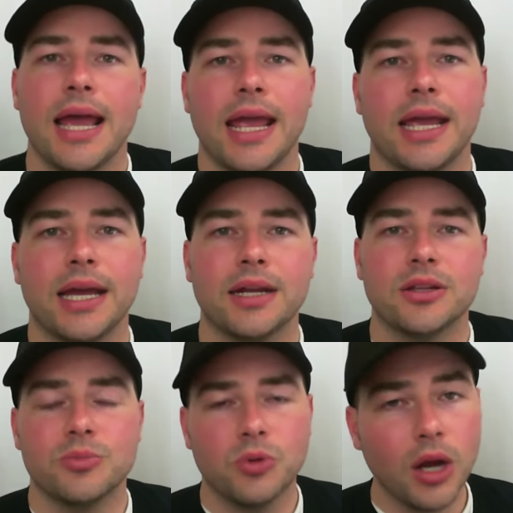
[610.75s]
And
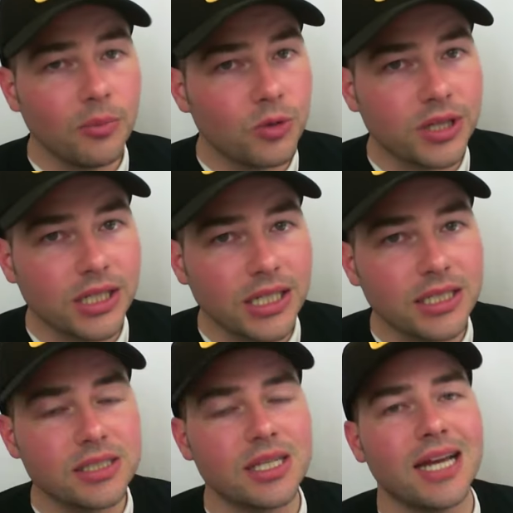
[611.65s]
the problem with it
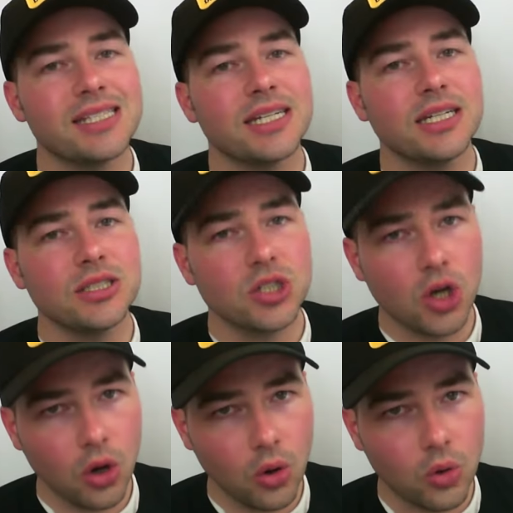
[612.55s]
is, as it gets
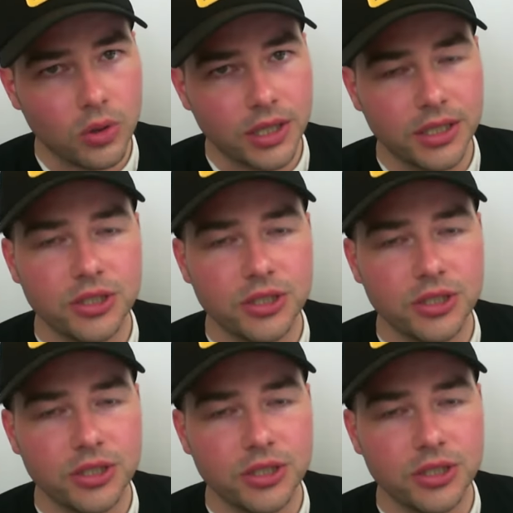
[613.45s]
cold,